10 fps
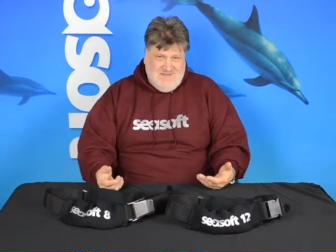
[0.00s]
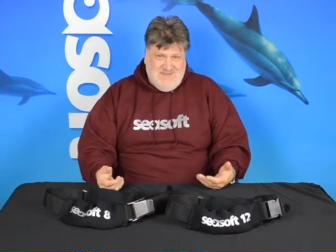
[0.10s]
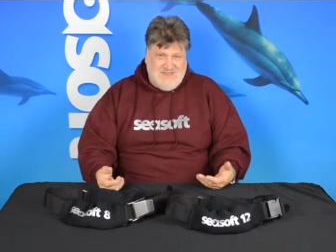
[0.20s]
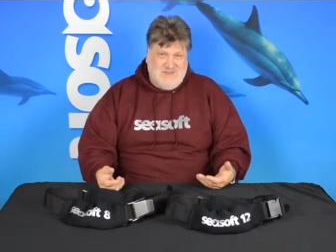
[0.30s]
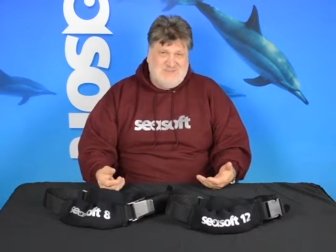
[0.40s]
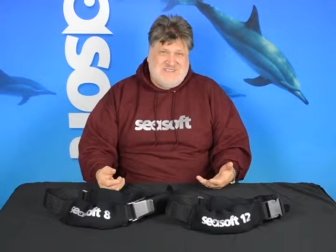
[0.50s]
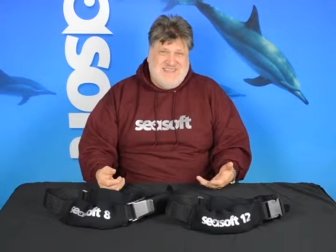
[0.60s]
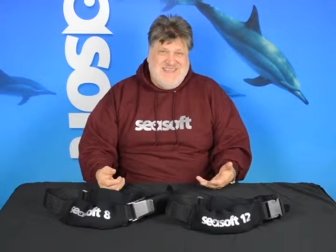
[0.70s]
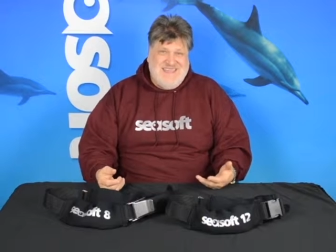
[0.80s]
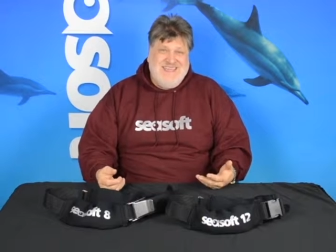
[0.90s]
It goes
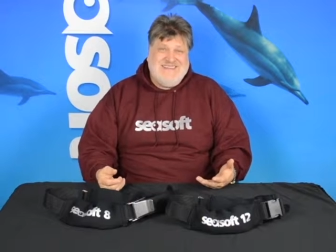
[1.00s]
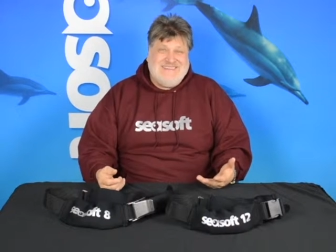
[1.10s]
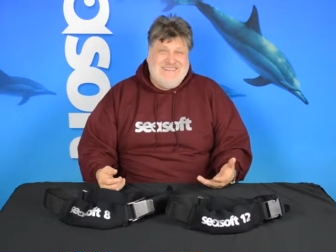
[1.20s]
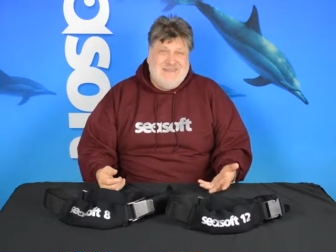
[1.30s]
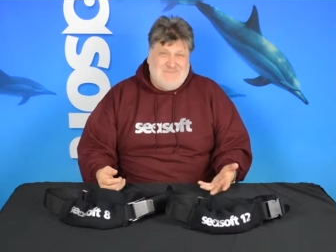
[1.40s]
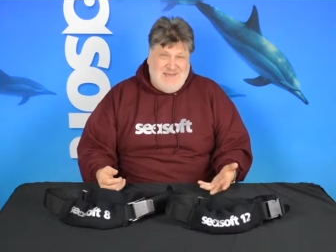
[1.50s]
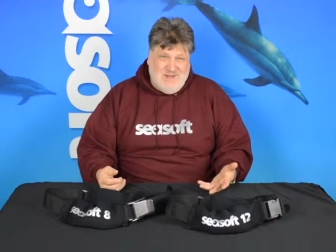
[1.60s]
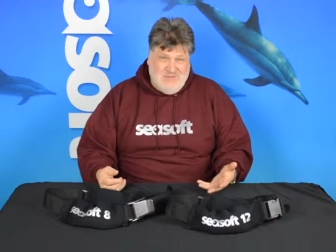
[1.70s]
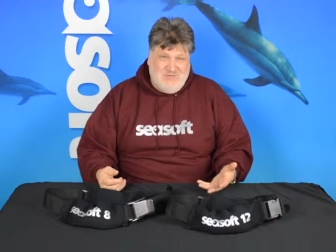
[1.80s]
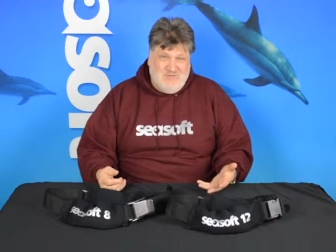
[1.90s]
to 18
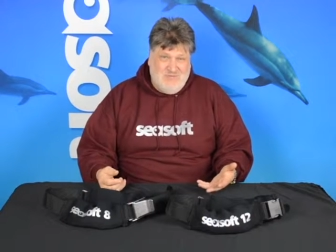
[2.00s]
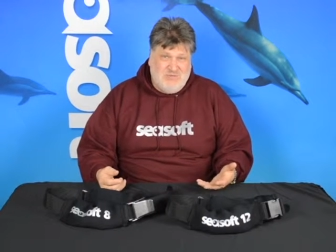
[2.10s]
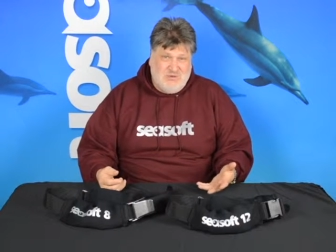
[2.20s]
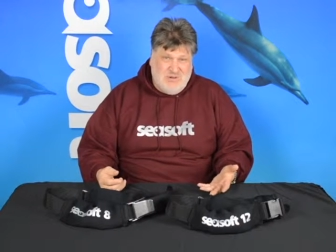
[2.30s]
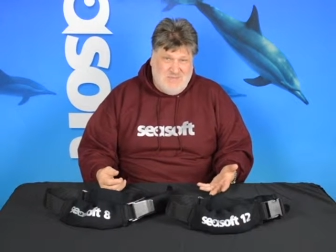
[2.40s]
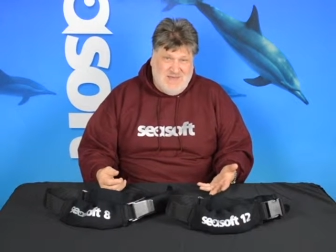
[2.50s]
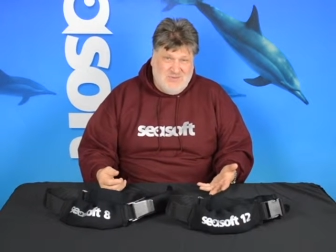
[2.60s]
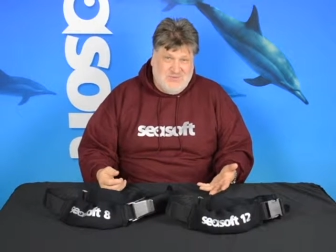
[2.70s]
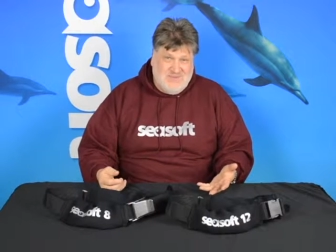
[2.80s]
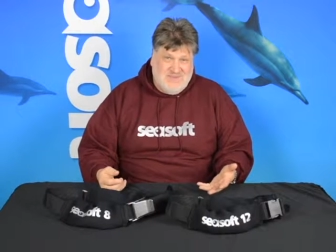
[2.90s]
pounds from 30
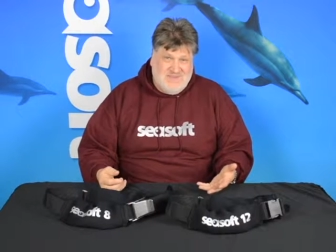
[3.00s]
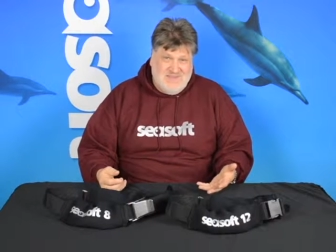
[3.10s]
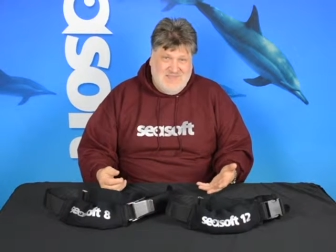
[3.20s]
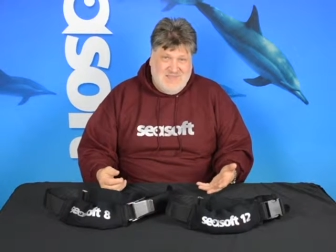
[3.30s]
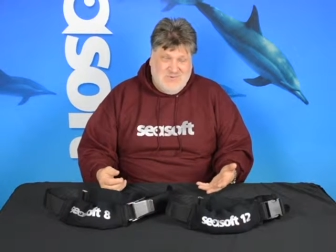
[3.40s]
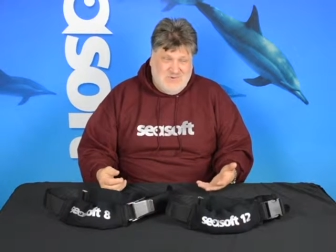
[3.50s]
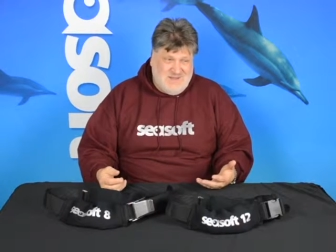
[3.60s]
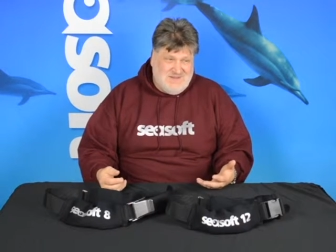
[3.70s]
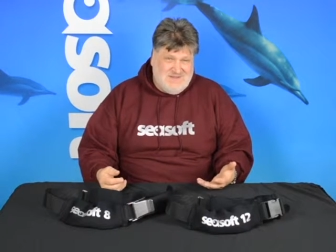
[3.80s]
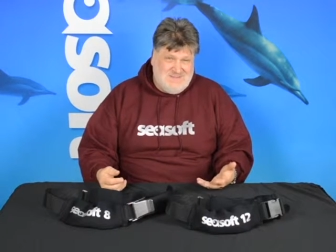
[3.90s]
pounds.
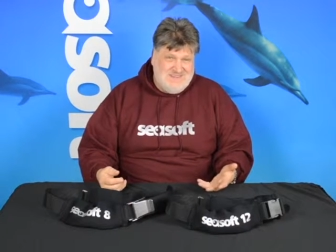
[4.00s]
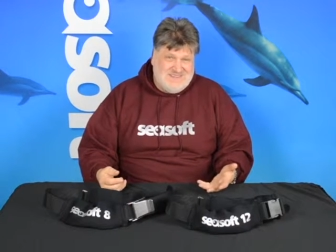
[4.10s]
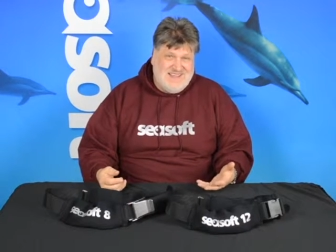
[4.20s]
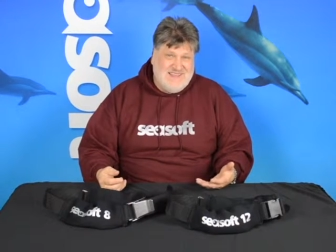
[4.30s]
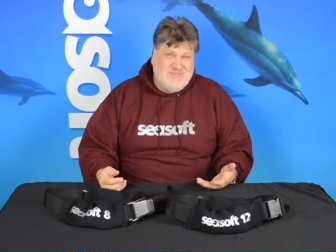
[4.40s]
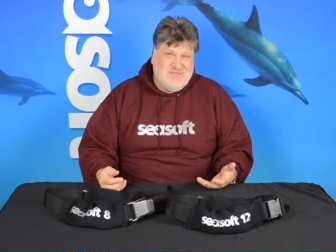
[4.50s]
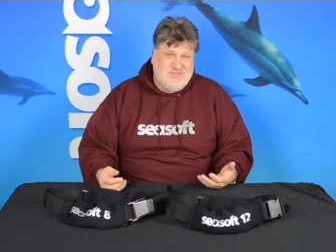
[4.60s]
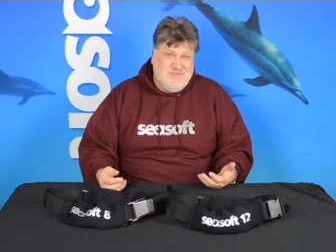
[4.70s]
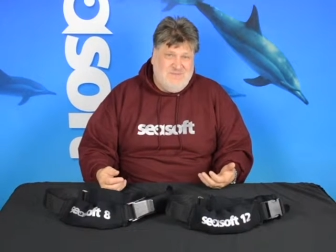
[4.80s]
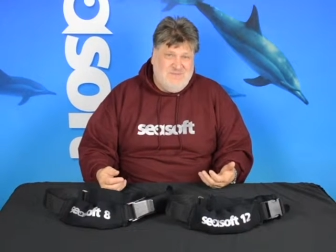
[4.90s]
Well, let me tell you,
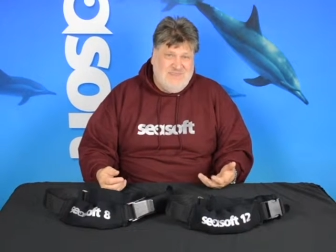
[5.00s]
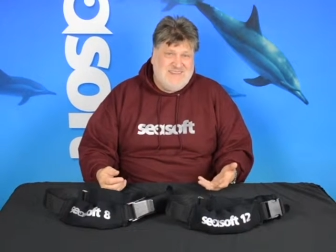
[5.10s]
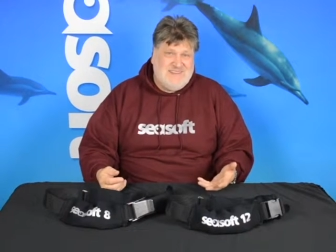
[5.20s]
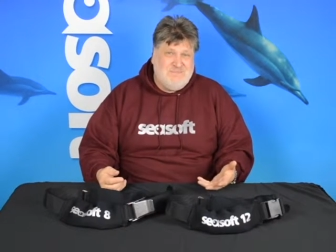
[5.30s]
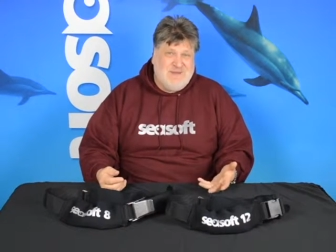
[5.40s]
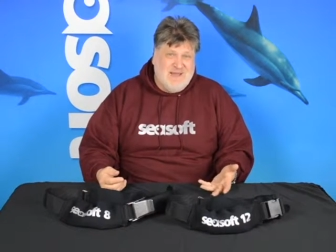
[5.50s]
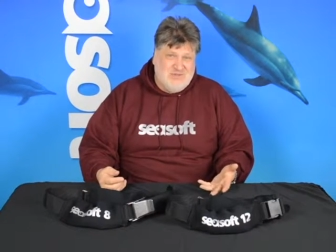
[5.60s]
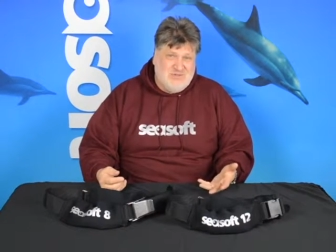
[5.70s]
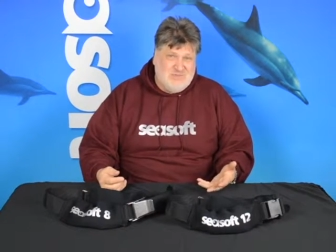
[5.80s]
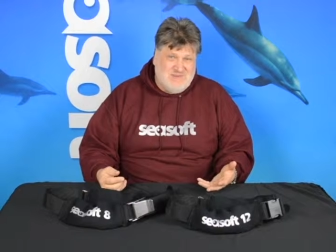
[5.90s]
18
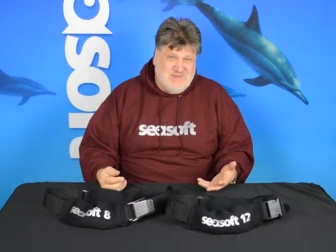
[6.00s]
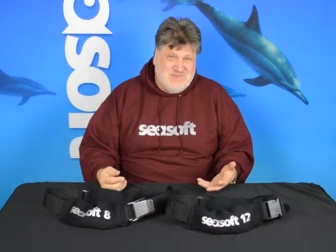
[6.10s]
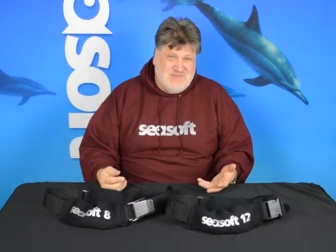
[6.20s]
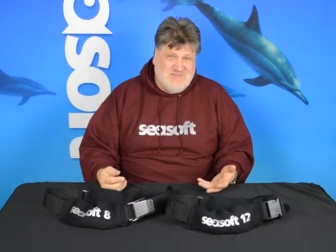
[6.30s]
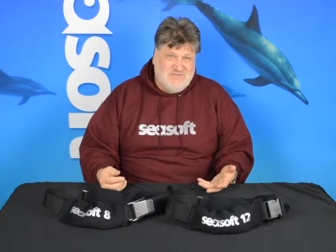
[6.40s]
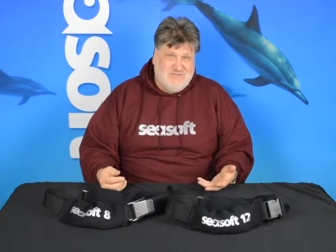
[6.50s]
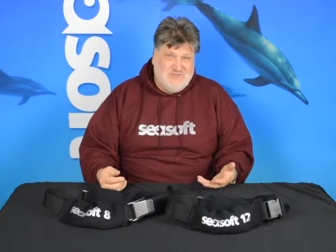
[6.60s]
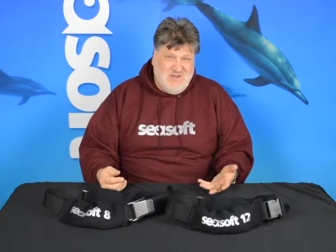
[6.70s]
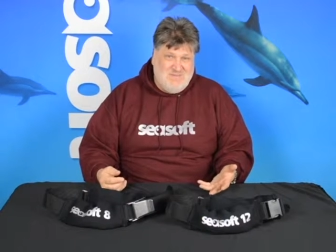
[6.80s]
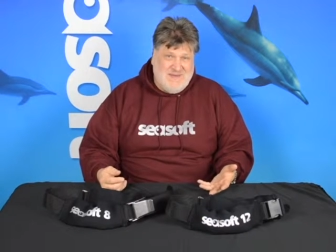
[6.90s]
pounds in your BC from
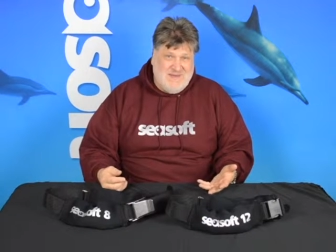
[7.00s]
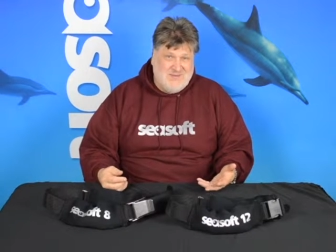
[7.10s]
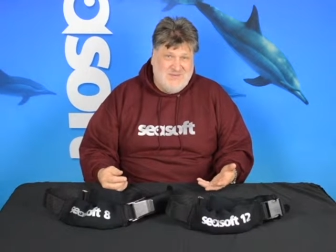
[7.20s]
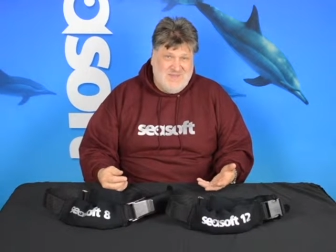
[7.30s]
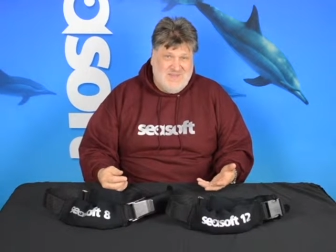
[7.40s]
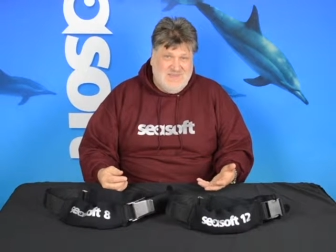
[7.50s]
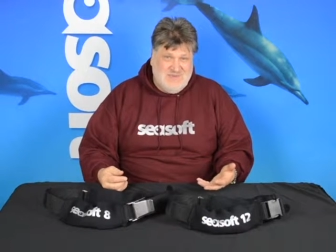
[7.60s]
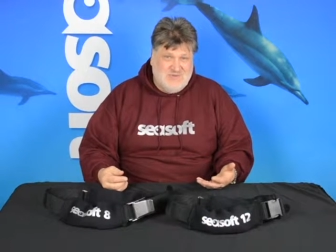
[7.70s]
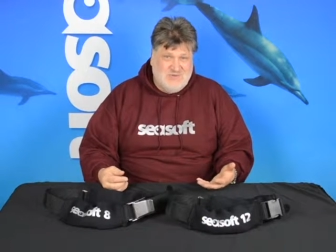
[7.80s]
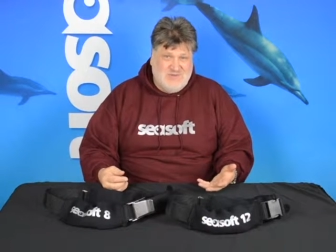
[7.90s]
12 pounds
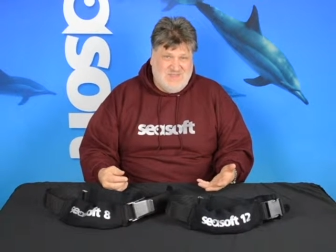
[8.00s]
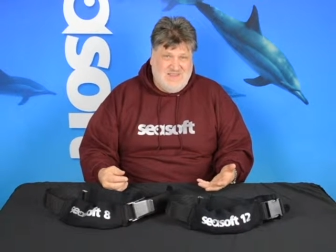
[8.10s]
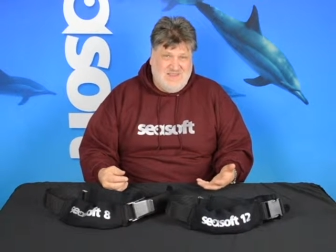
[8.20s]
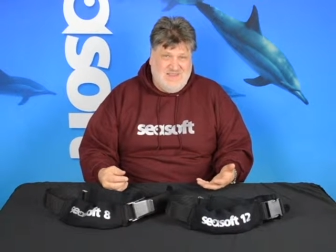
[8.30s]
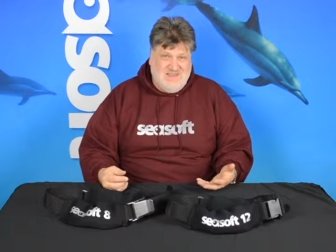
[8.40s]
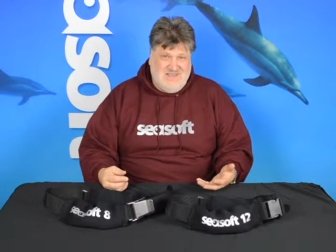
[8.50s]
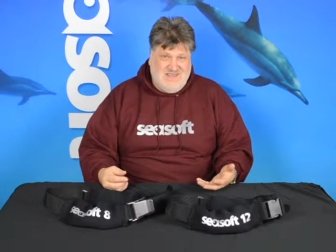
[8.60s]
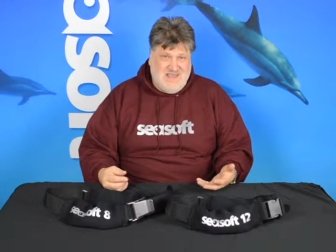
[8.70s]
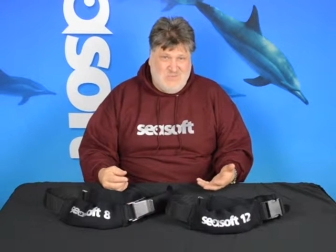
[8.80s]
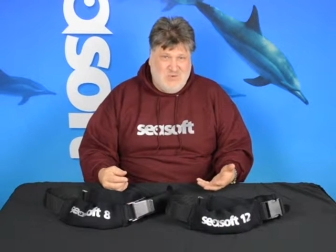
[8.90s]
is certainly
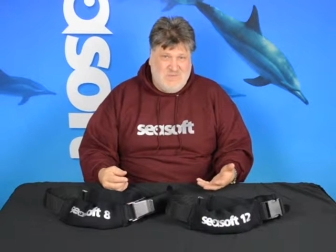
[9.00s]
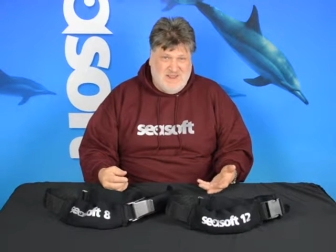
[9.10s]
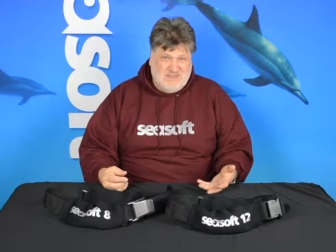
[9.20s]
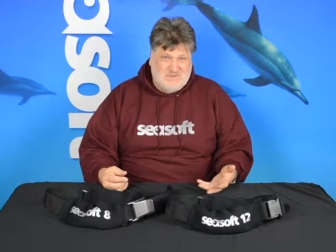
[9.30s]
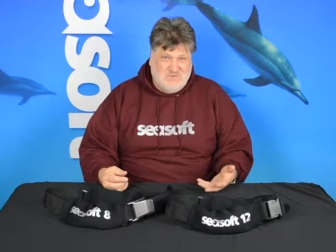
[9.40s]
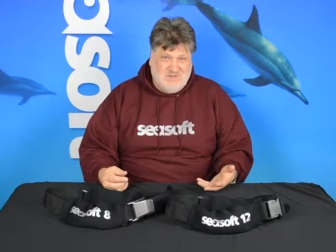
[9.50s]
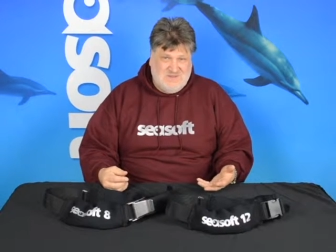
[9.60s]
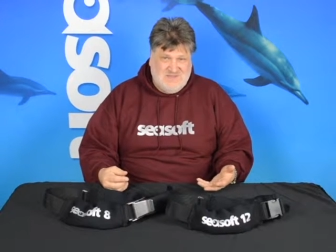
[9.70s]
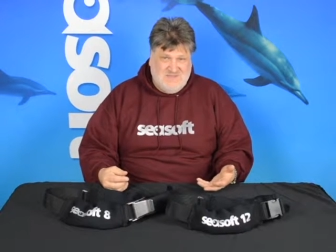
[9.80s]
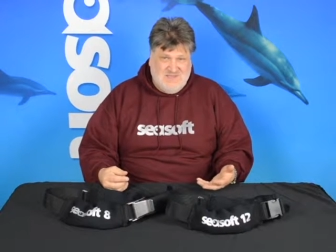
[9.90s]
a lot more manageable
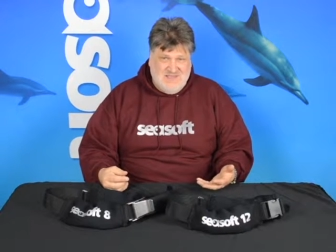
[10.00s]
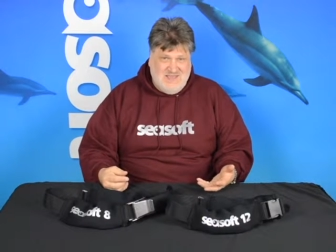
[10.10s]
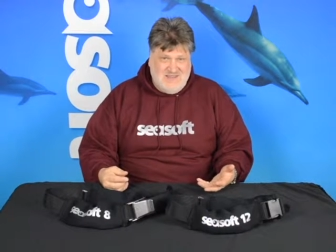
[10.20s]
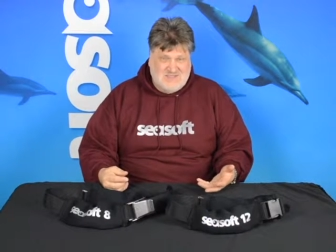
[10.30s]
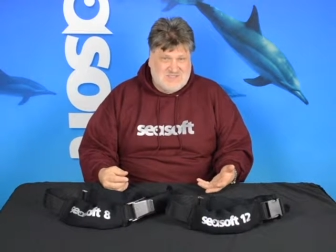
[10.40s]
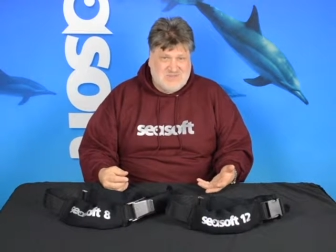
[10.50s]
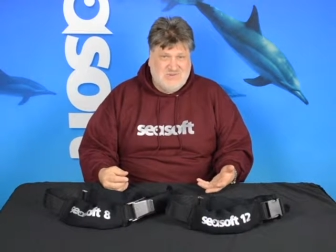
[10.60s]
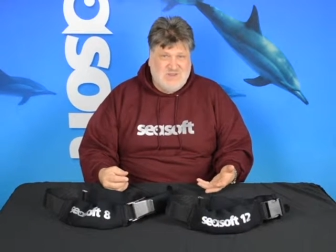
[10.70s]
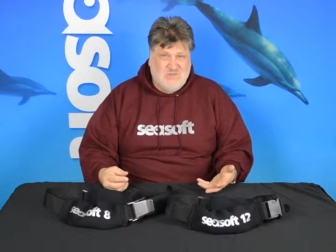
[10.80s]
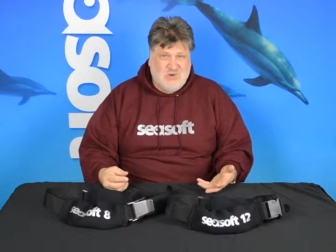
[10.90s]
and
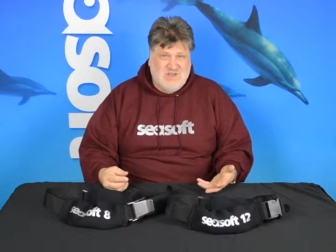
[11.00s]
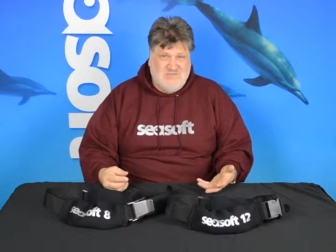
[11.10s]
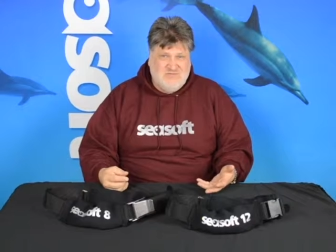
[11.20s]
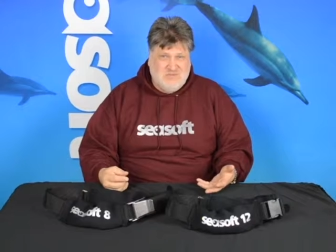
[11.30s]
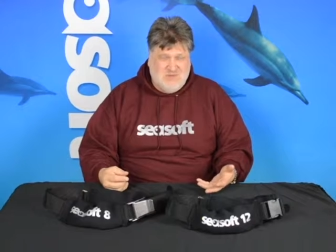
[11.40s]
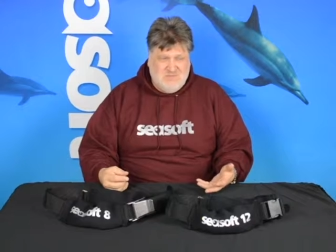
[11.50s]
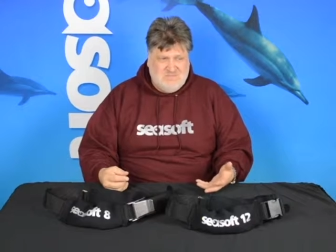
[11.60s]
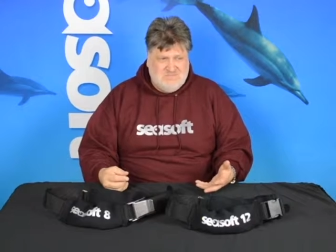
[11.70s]
certainly more comfortable.